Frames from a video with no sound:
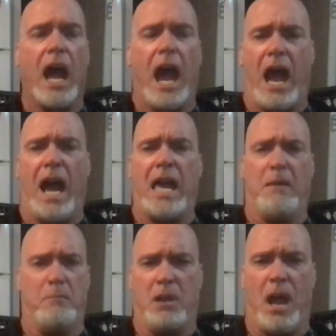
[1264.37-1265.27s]
I
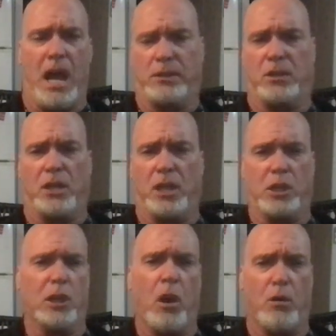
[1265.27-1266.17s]
am not going to
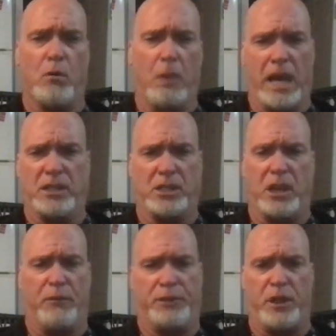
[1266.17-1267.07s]
lower
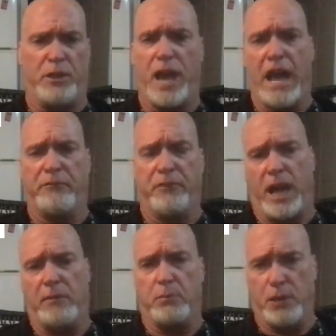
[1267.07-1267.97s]
myself to that
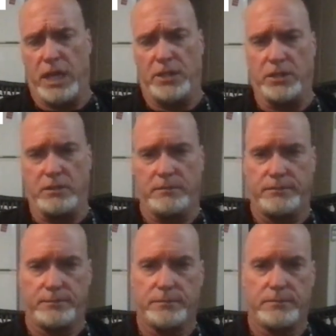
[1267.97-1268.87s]
vibration.
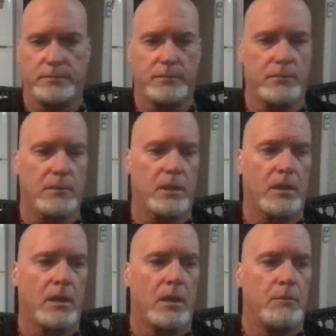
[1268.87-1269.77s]

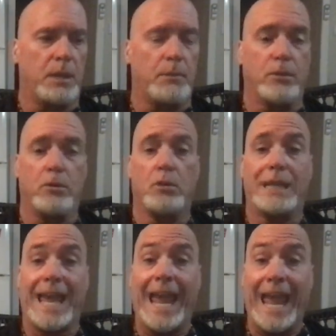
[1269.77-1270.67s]
People who
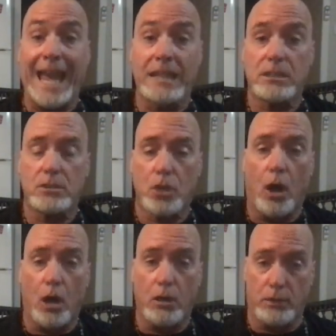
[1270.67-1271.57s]
can't
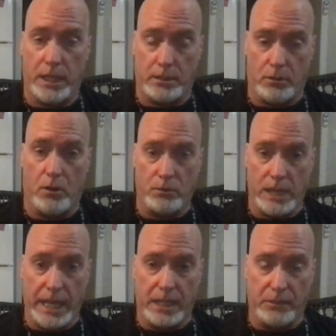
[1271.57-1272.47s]
tolerate their own
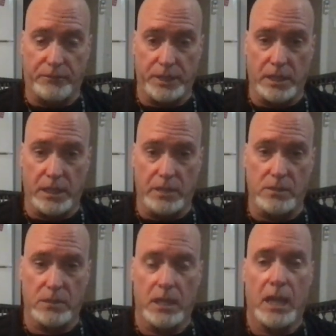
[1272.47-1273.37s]
negative feelings.
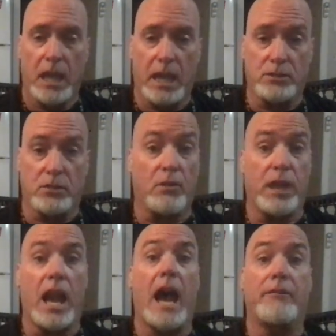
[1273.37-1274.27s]
And so they
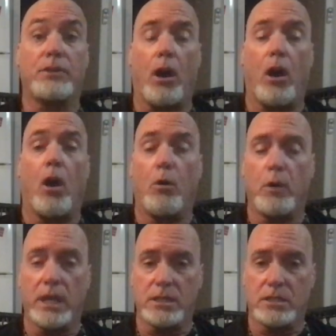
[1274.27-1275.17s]
have to
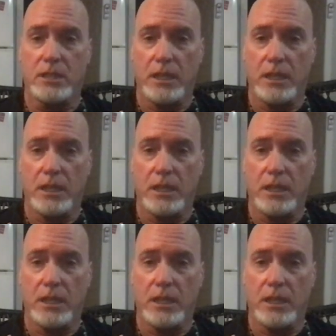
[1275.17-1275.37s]
always